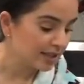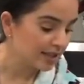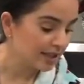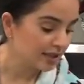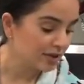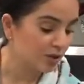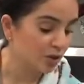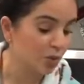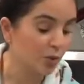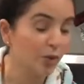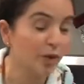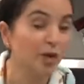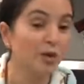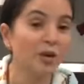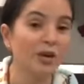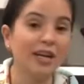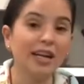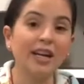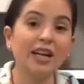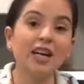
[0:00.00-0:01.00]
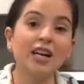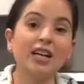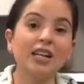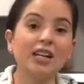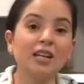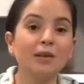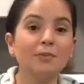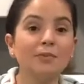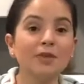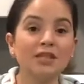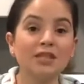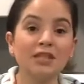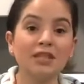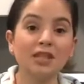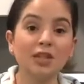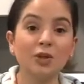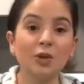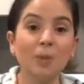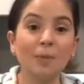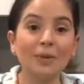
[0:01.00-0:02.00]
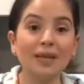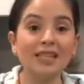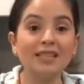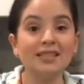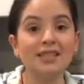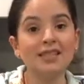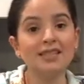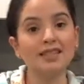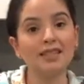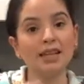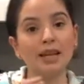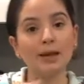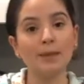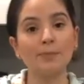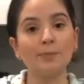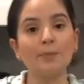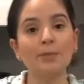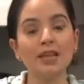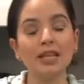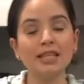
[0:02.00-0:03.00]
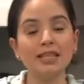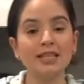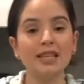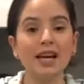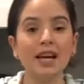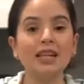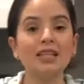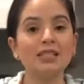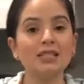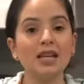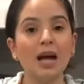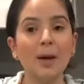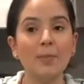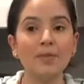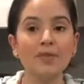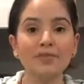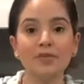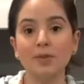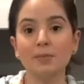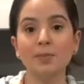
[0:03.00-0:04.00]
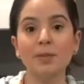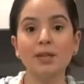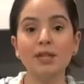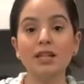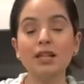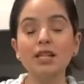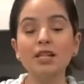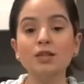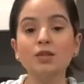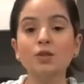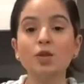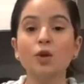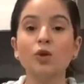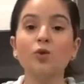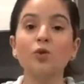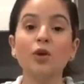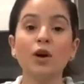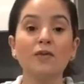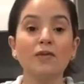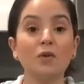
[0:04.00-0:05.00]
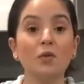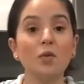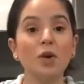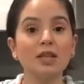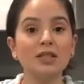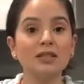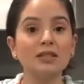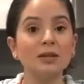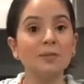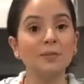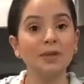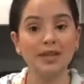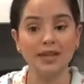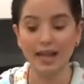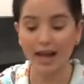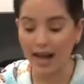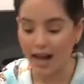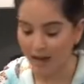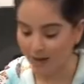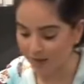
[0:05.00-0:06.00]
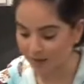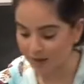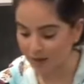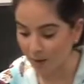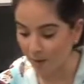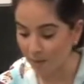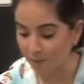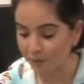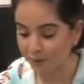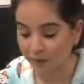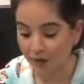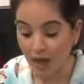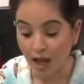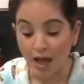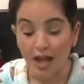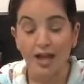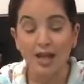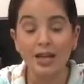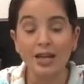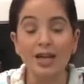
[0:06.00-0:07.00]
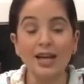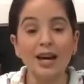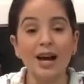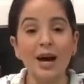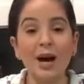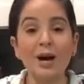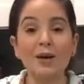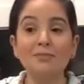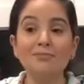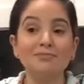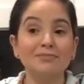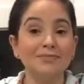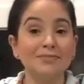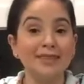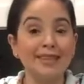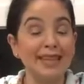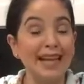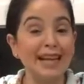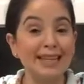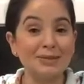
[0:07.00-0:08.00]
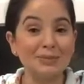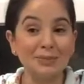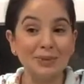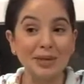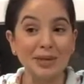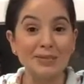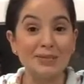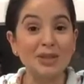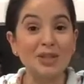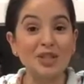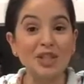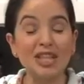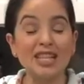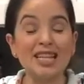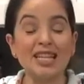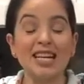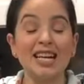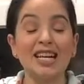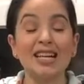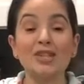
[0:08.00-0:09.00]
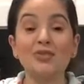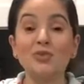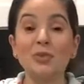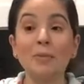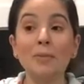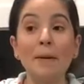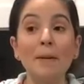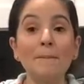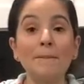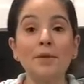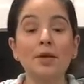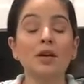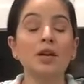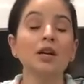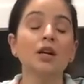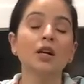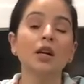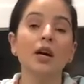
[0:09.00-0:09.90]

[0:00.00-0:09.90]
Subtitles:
take the cuero and I cut it up into little pieces and I place it on top of the pernil so whoever wants them can have some. And that's pretty much it, guys. Remember,